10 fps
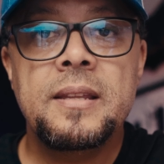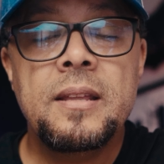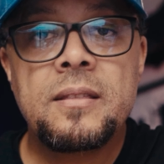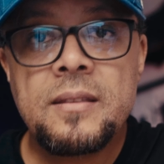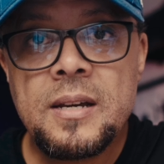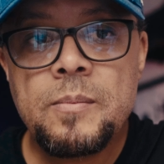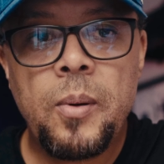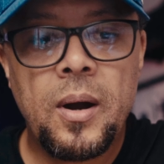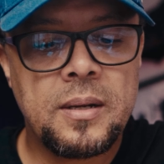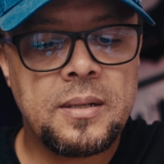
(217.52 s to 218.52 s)
the third
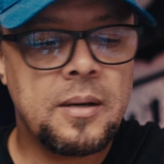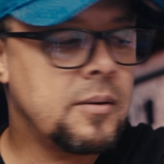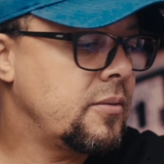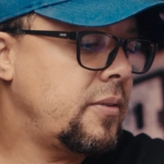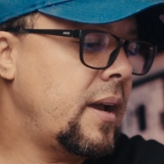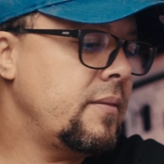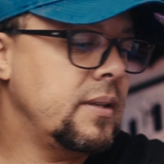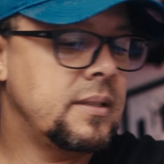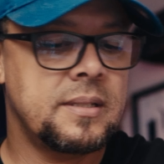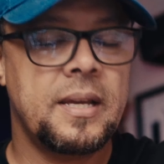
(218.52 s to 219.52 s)
part of
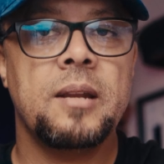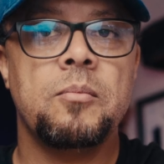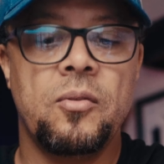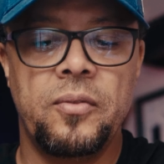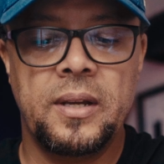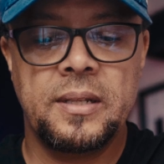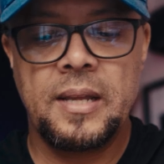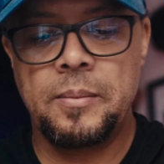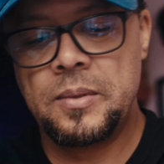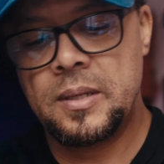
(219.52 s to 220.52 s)
having this anamorphic
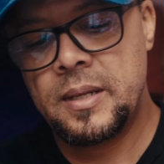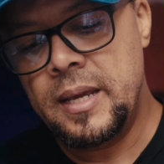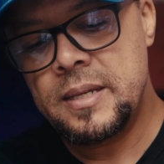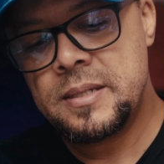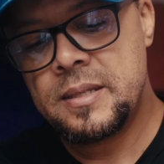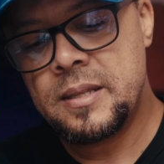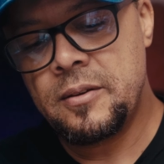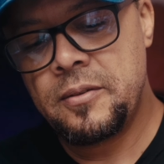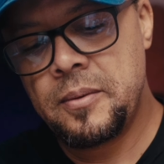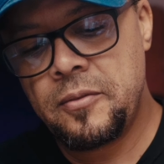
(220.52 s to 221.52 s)
adapter is
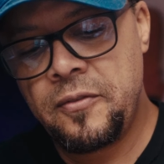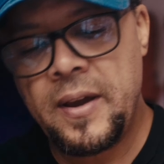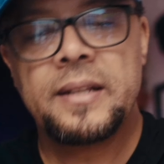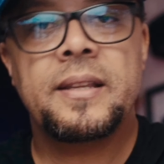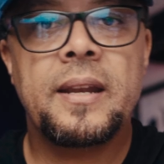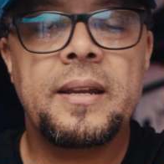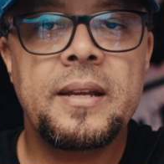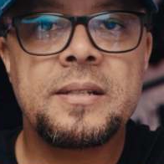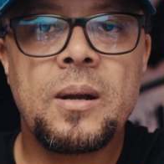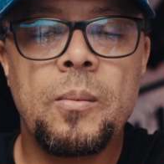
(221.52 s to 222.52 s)
the fact that it
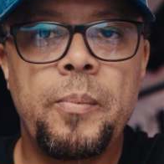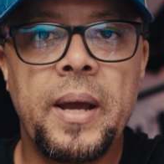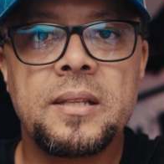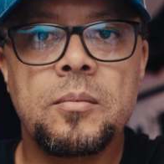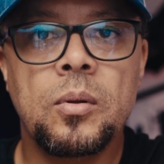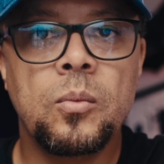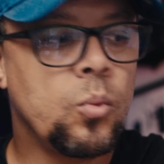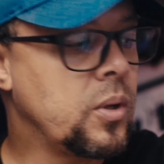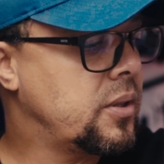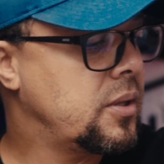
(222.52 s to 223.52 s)
is compatible
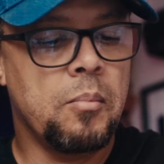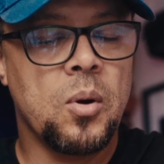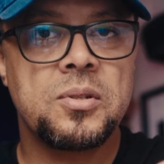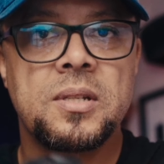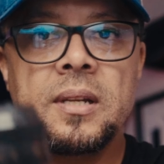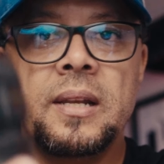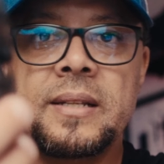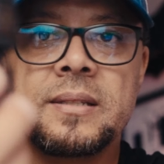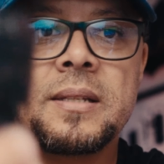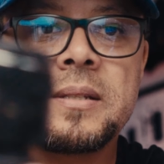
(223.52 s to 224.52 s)
with most
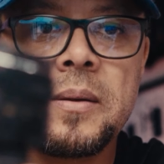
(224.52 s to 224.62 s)
lenses.